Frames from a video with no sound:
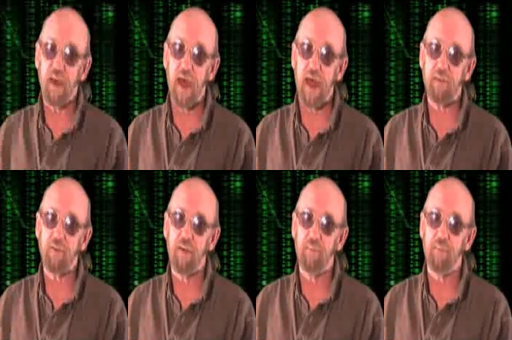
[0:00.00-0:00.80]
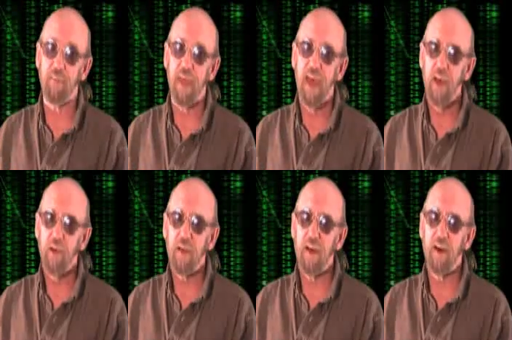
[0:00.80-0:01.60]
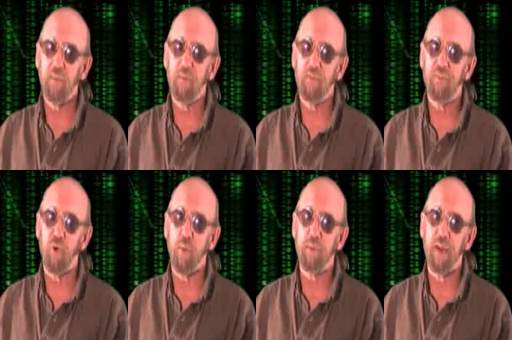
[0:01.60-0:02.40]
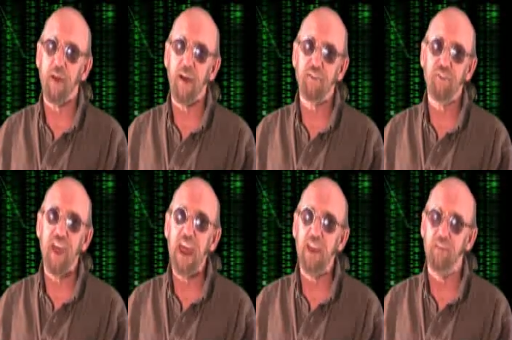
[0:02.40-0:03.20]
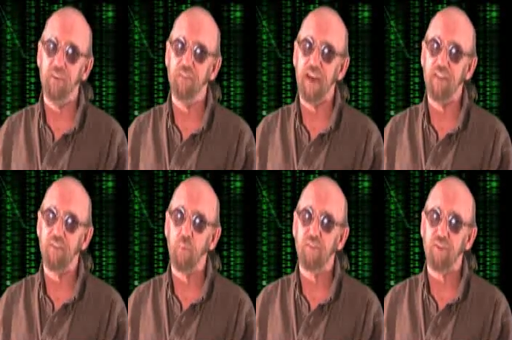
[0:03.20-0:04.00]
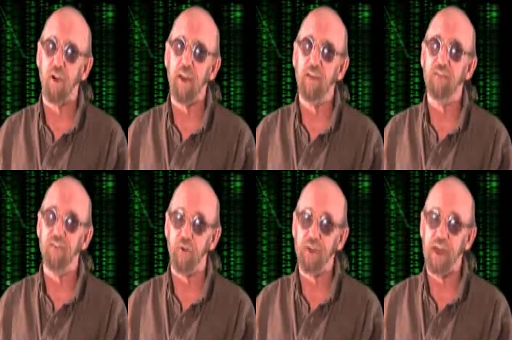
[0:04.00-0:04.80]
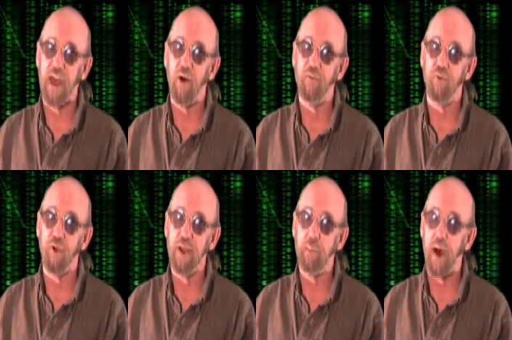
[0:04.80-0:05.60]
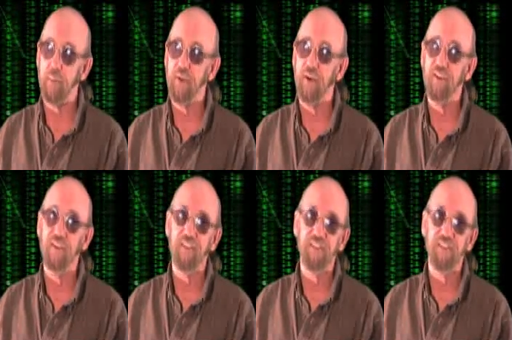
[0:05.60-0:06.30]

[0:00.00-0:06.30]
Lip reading: actually formed a chain of events. We started in Felton, California, population